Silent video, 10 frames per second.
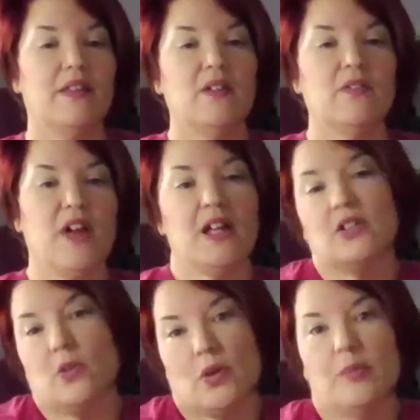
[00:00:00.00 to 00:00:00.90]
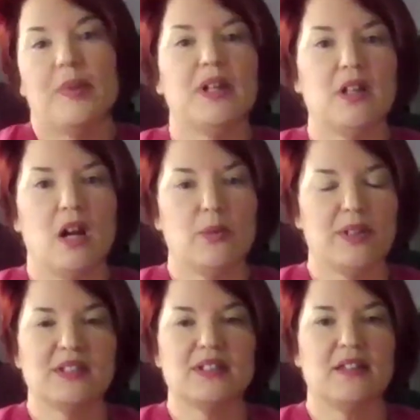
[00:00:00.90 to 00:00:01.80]
the event, or you play along
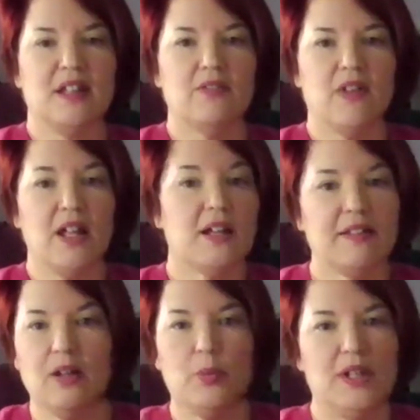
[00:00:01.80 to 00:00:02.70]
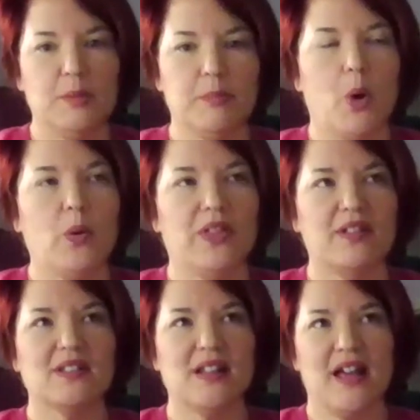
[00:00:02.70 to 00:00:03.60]
with us at the event. I think we did both
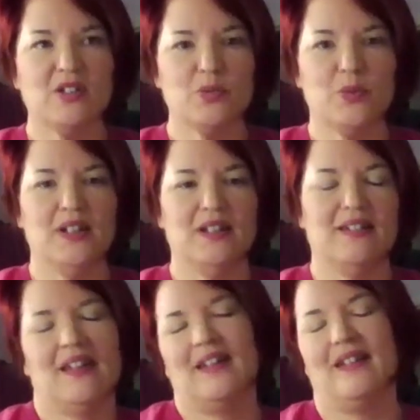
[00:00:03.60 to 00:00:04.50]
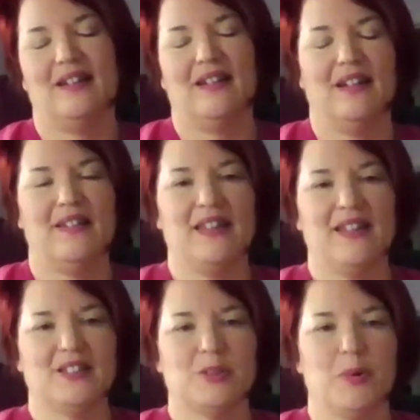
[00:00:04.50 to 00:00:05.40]
this last one, and I think
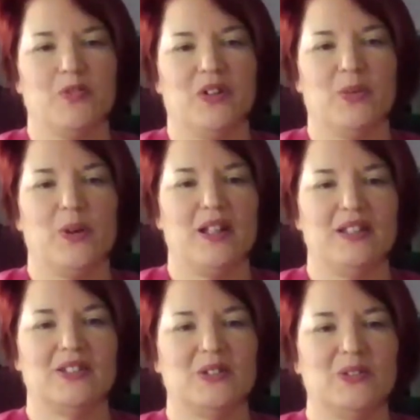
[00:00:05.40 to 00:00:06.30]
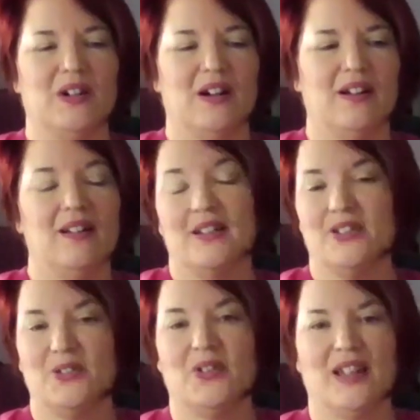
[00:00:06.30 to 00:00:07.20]
it's a perfect way to
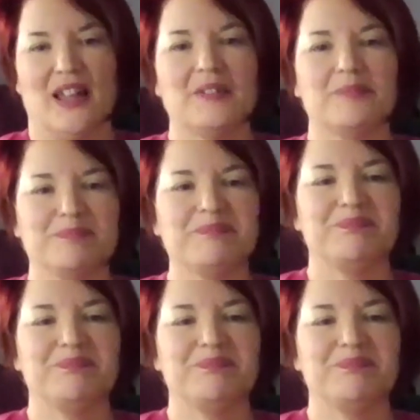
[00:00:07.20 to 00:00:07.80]
do it again.